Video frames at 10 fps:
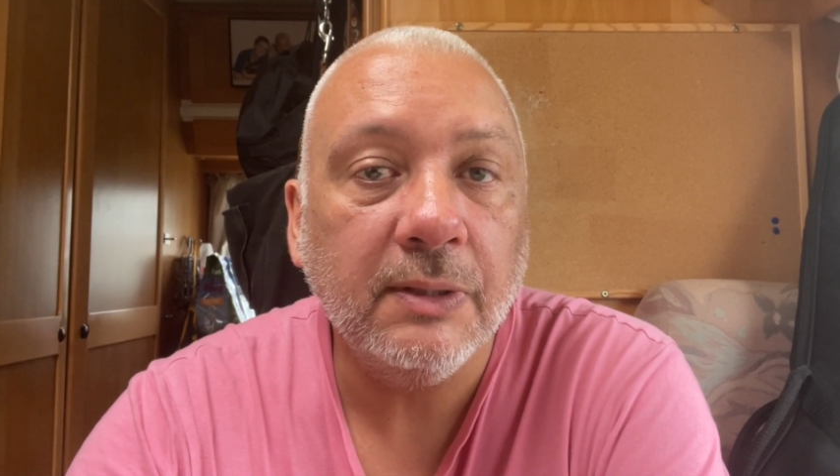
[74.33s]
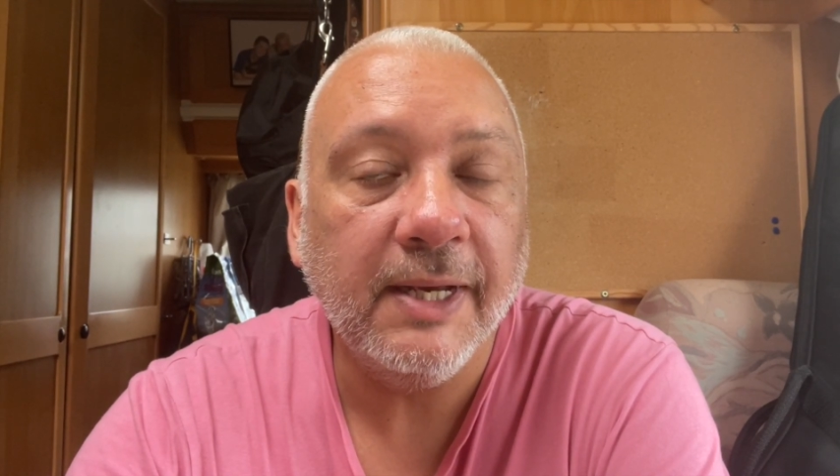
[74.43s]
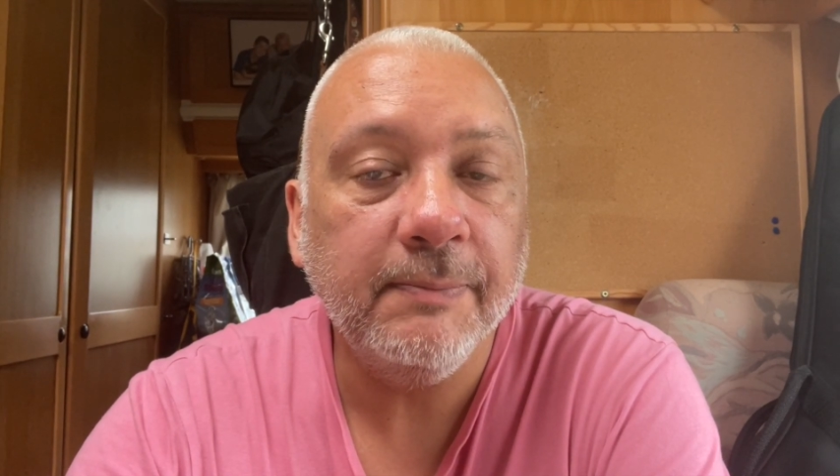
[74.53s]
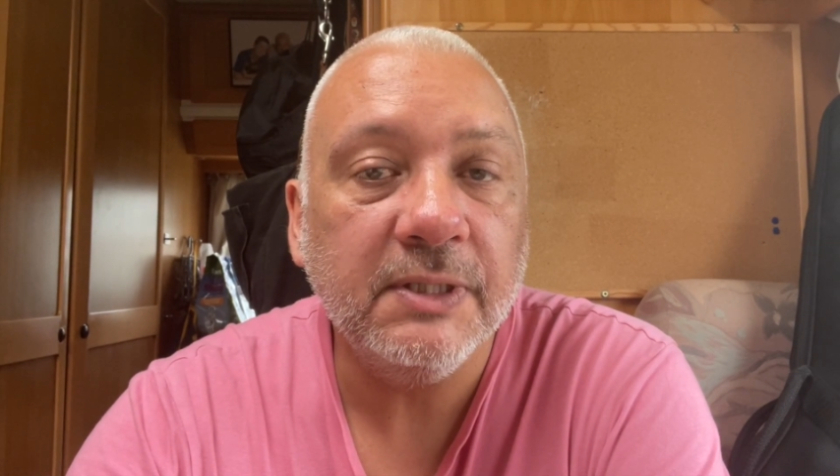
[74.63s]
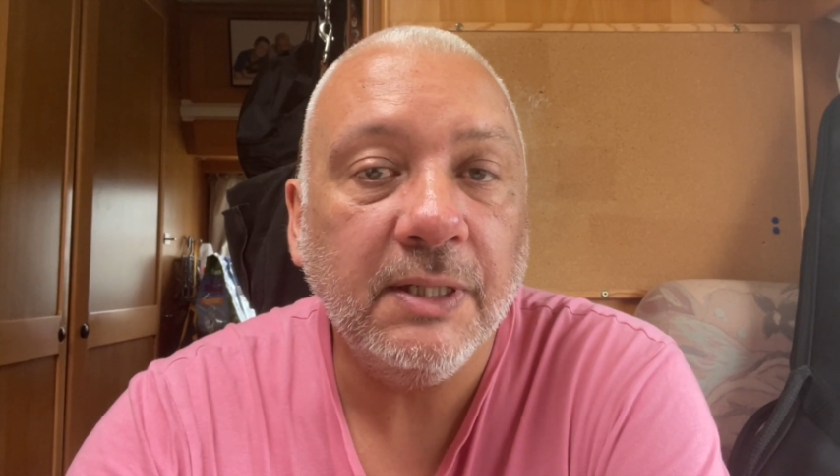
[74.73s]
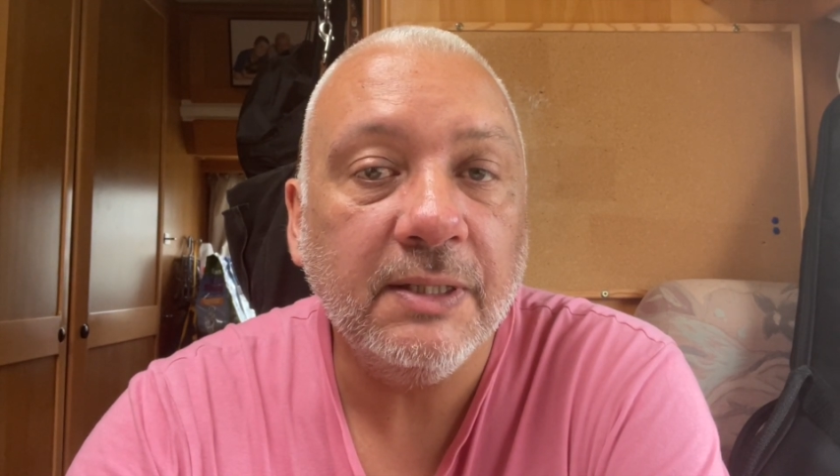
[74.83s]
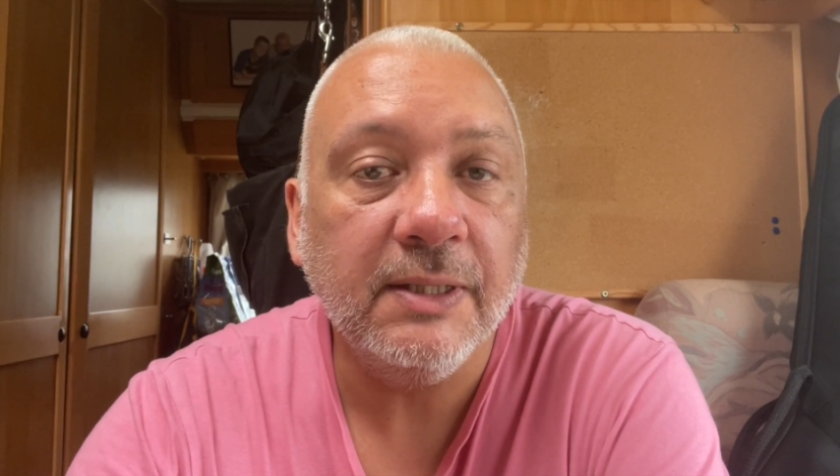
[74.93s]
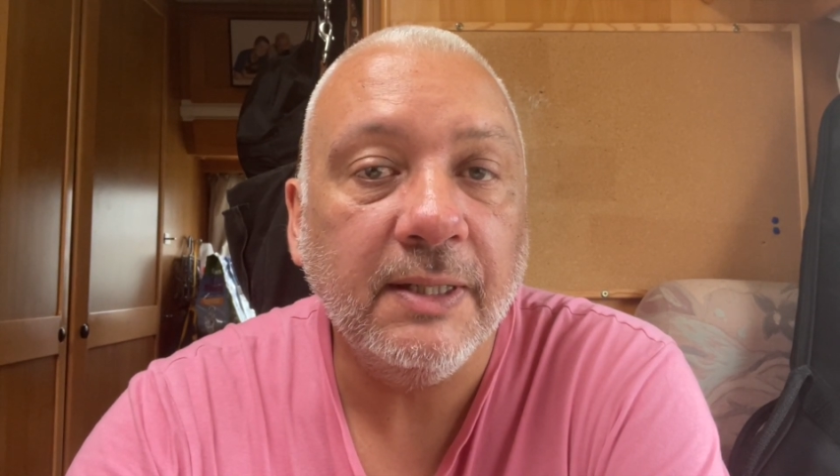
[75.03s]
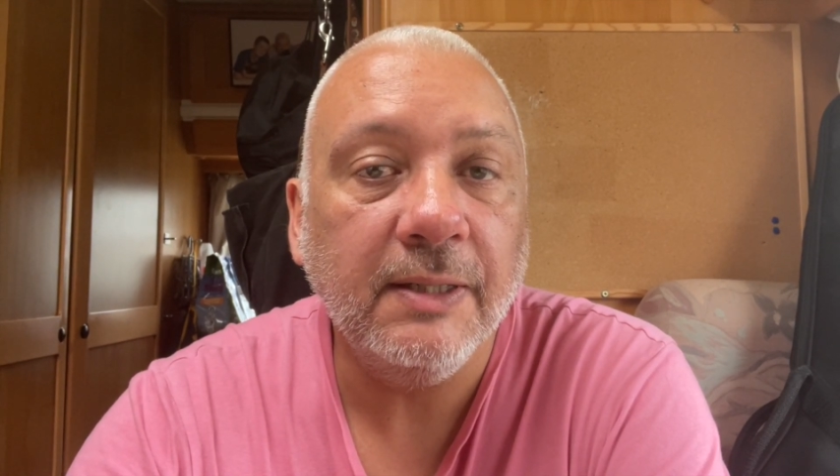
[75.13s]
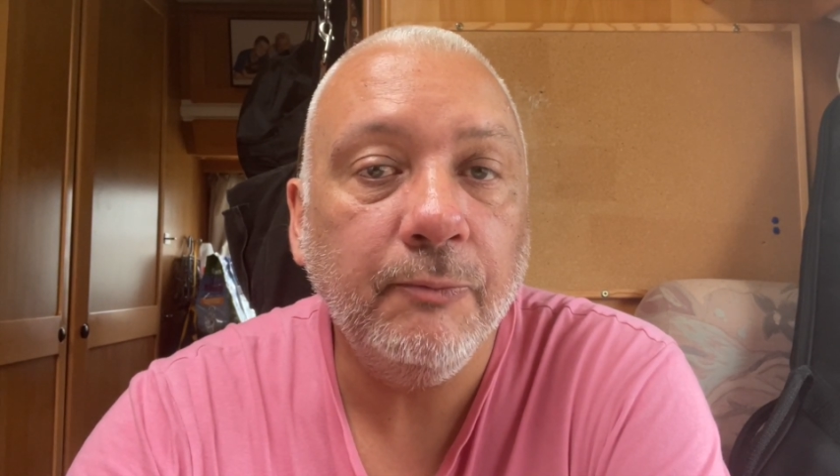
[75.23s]
campsite in
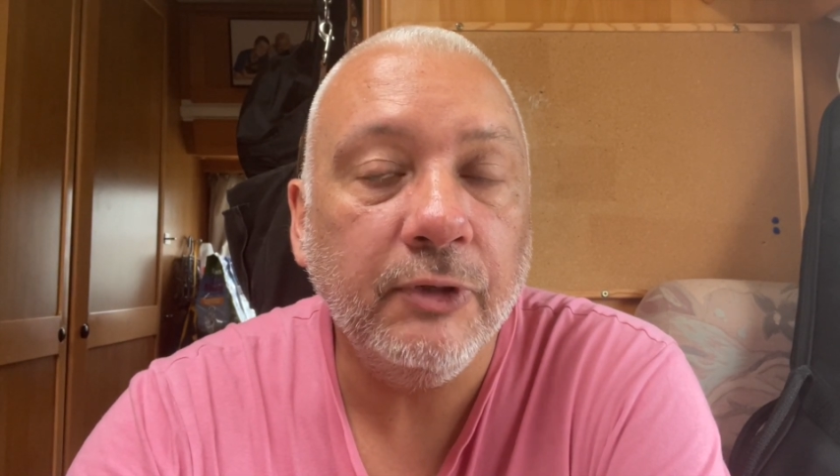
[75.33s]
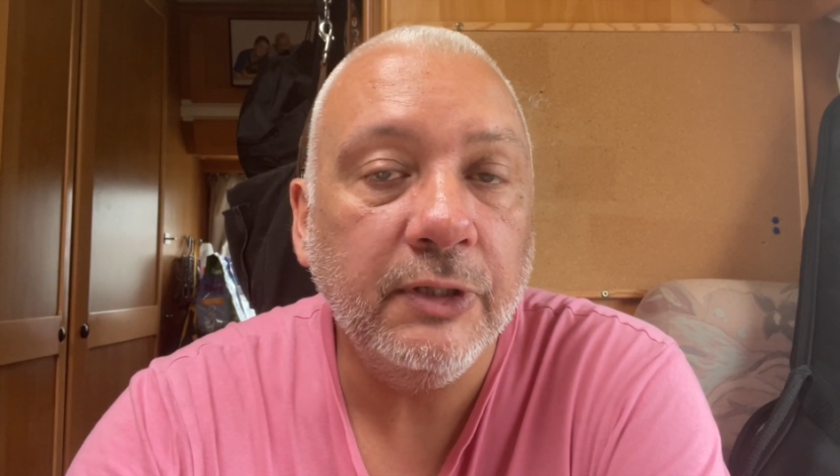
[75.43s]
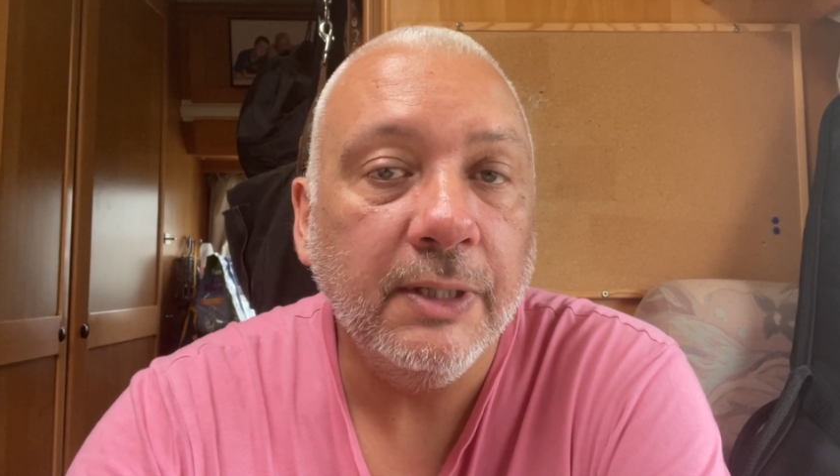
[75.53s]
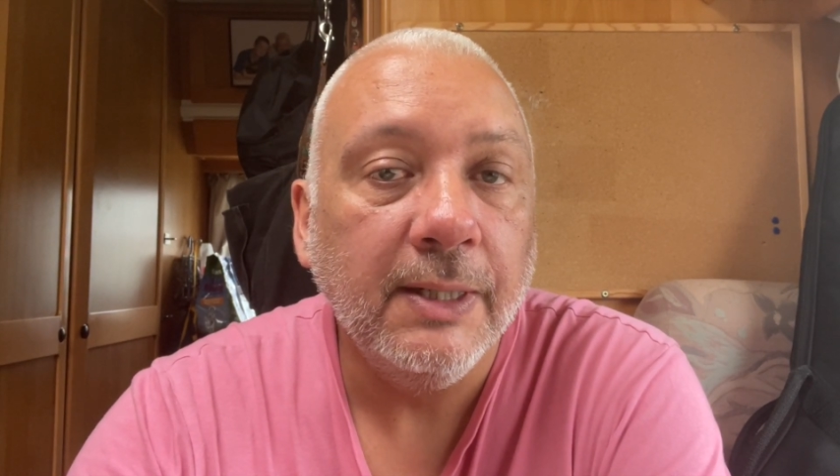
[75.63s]
Cambridge.